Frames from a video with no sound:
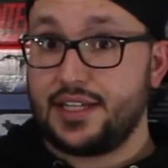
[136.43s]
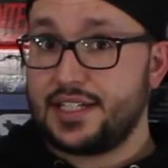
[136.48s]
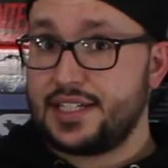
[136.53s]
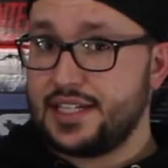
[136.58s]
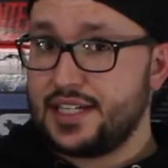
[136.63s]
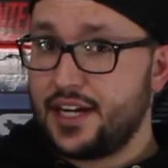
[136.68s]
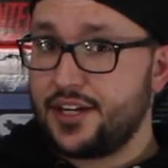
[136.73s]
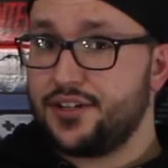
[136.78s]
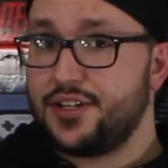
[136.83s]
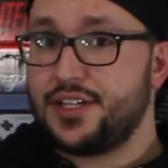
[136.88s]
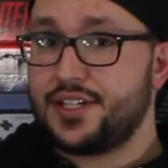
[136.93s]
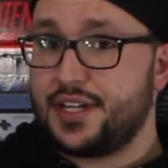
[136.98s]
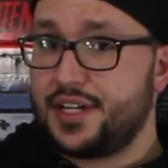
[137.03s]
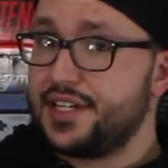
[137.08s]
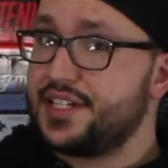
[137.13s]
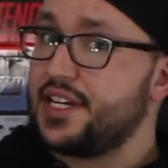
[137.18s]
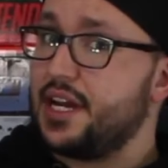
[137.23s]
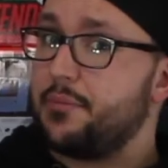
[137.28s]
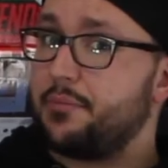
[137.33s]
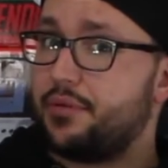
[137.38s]
this thing actually
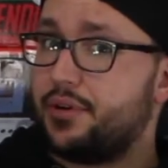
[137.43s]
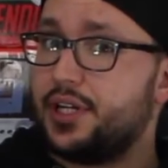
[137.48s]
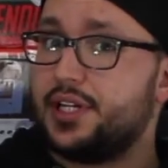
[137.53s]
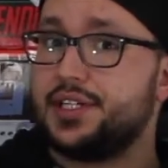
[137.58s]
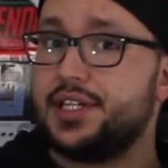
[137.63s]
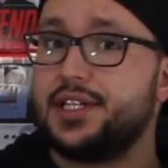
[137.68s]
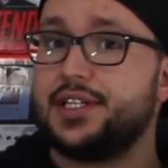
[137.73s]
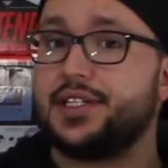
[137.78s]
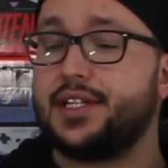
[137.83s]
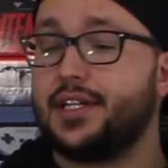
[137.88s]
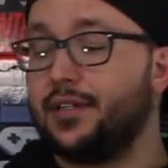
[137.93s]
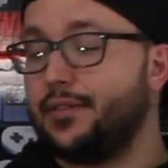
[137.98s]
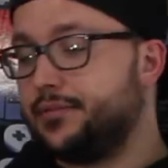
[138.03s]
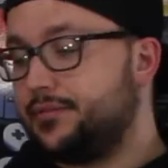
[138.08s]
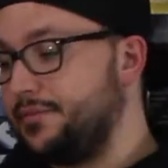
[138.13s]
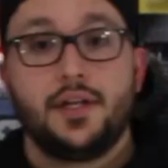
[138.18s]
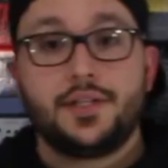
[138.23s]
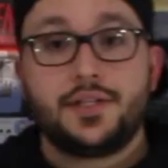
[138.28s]
does sound pretty decent.